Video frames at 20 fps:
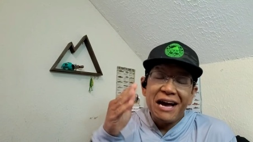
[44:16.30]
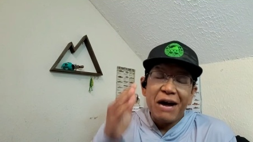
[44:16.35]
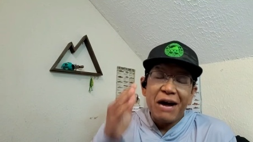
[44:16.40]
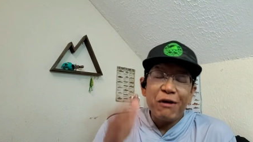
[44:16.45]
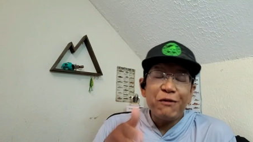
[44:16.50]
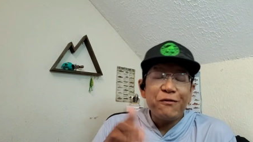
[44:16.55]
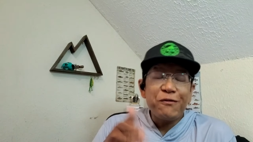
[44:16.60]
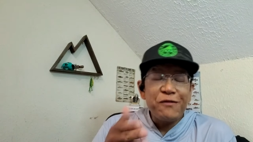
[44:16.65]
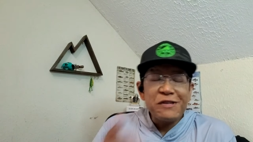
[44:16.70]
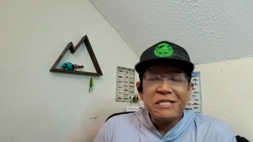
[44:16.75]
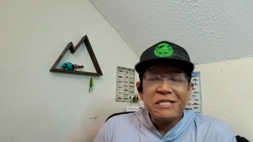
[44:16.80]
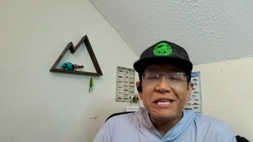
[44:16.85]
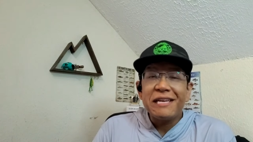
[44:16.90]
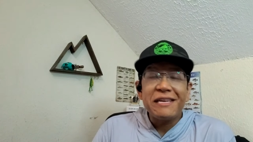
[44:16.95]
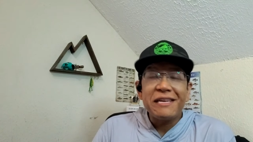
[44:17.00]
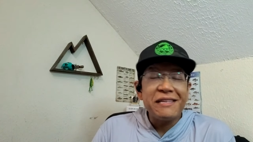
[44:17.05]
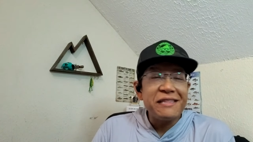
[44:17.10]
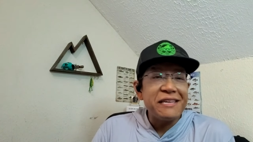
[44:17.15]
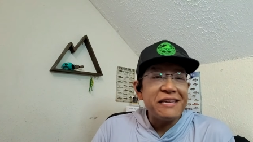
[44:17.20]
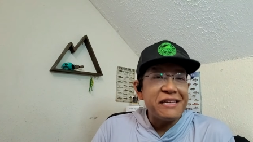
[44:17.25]
I would fish that
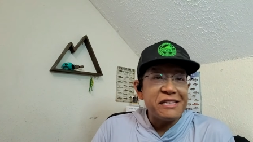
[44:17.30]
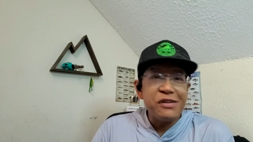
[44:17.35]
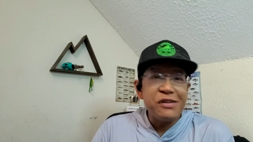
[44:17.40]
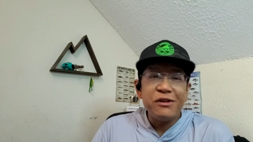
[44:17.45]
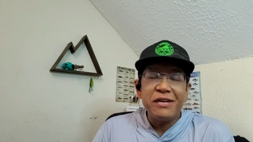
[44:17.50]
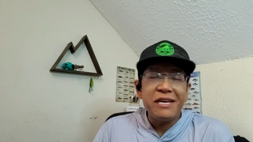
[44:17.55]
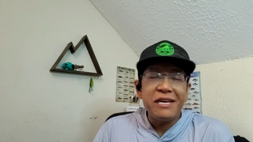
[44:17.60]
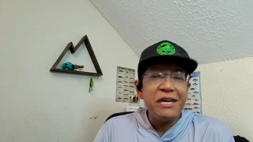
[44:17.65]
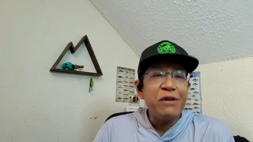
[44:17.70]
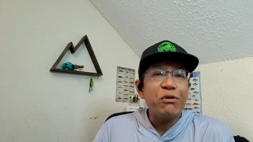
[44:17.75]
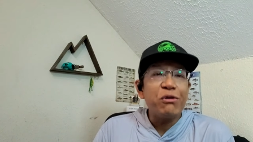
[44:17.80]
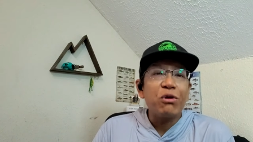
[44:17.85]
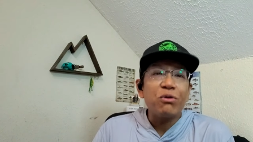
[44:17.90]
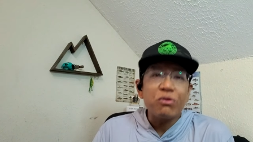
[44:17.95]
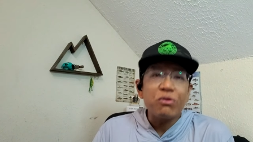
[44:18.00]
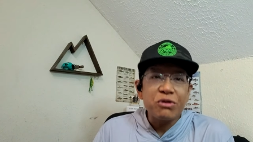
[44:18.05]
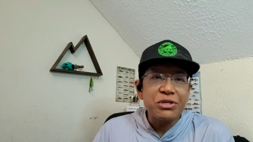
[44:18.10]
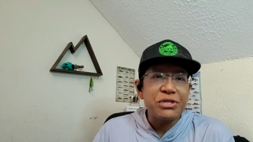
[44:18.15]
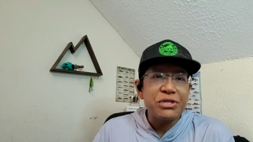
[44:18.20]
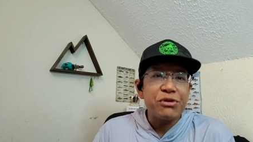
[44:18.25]
inlet, and you'd hear
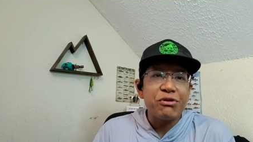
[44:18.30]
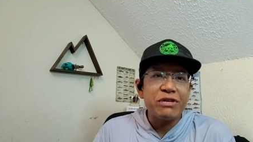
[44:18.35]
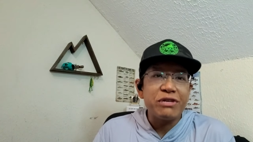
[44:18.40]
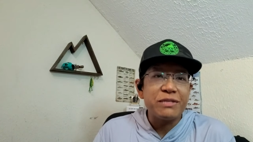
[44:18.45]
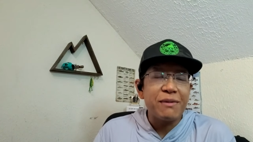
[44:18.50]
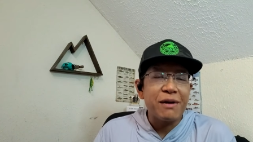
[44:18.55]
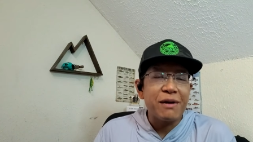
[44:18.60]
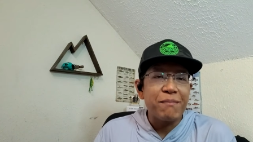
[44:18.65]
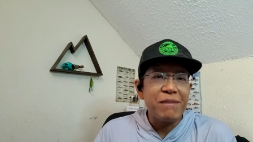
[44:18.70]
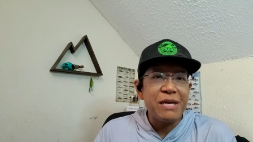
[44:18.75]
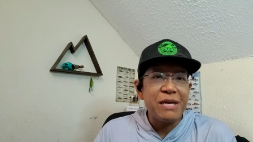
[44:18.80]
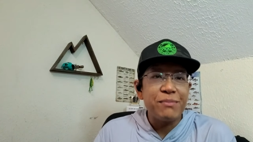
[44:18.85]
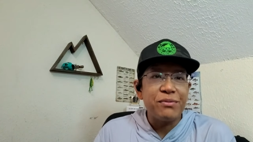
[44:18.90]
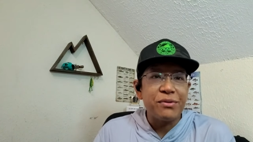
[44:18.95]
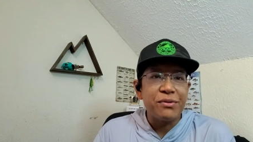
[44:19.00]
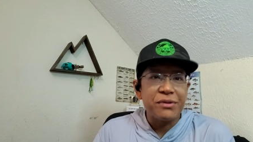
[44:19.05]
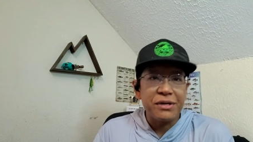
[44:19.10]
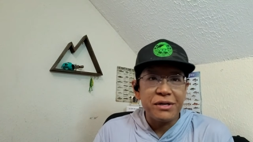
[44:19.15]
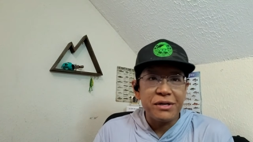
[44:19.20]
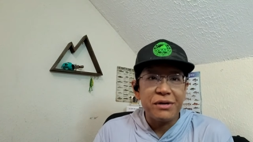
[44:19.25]
horror stories about
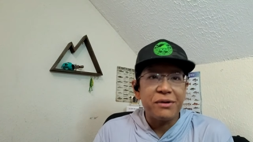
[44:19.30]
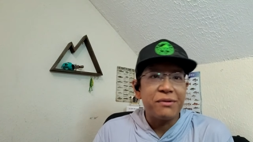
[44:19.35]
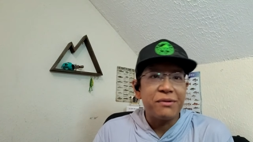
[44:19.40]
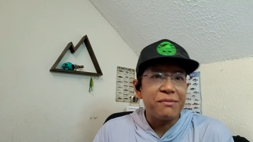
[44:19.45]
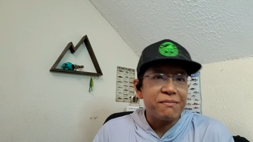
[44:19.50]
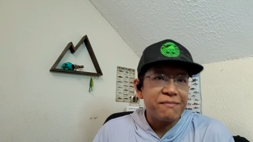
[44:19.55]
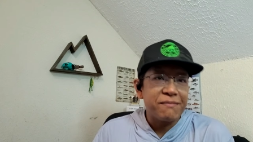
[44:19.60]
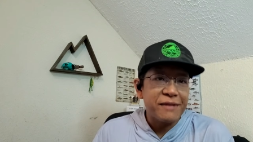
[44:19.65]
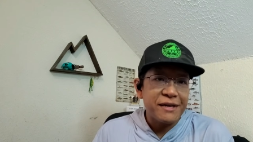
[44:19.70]
people, you know,